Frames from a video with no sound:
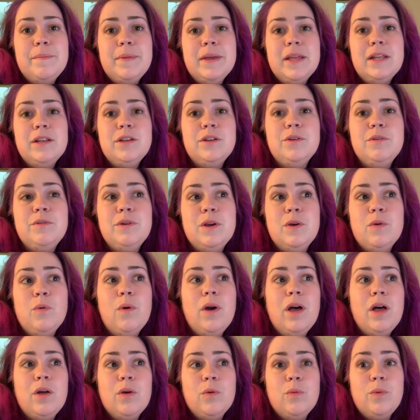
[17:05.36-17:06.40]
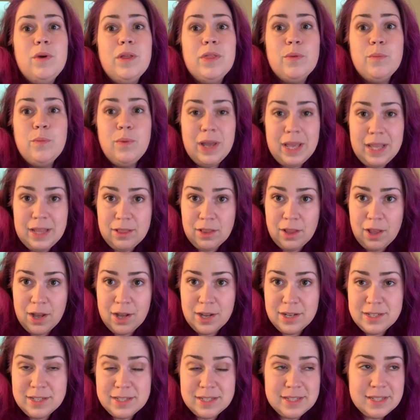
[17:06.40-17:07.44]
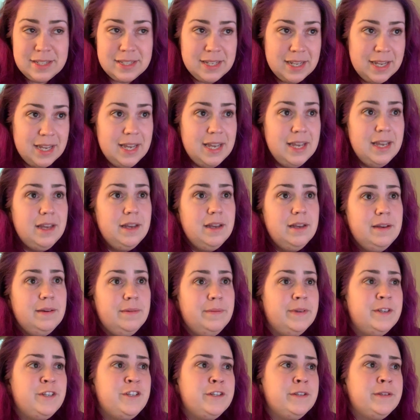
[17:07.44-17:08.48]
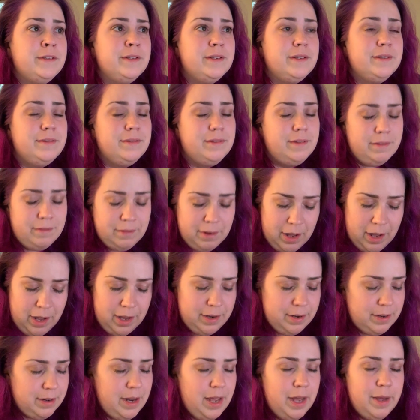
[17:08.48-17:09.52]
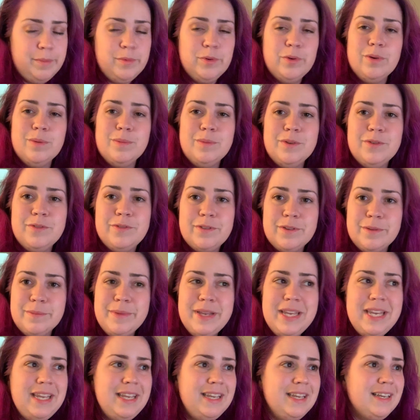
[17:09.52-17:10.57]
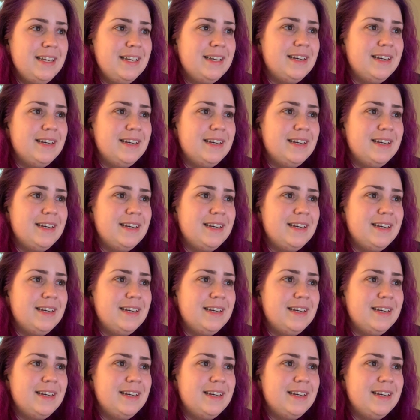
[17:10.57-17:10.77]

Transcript: been doing well with weight loss, which is not abnormal for me.